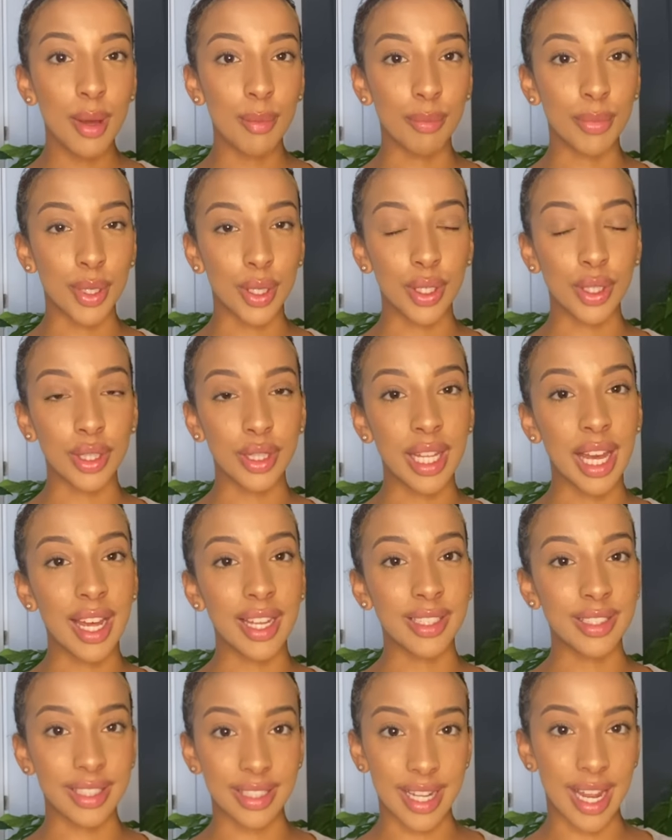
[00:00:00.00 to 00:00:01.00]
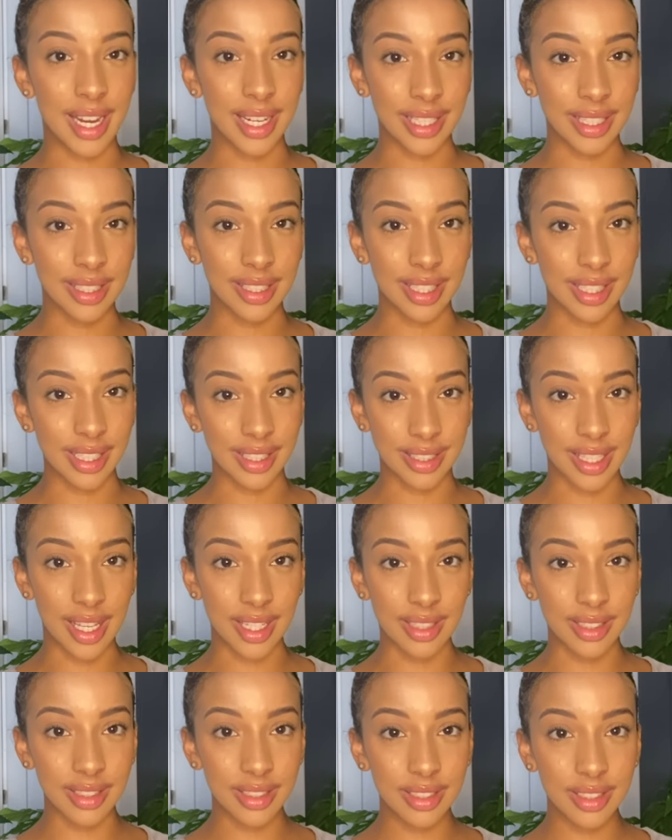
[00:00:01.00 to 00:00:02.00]
but they're detained in a
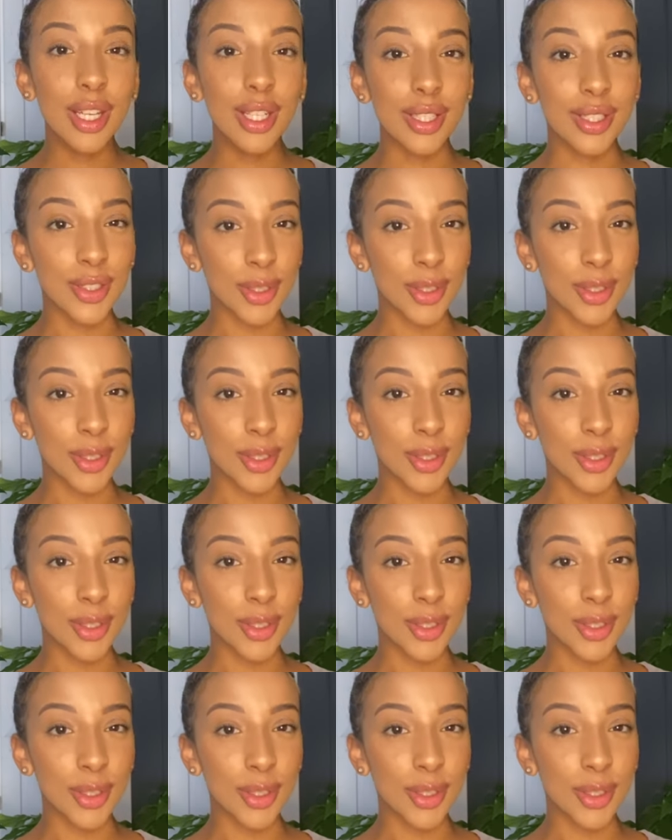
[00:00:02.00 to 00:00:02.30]
sense.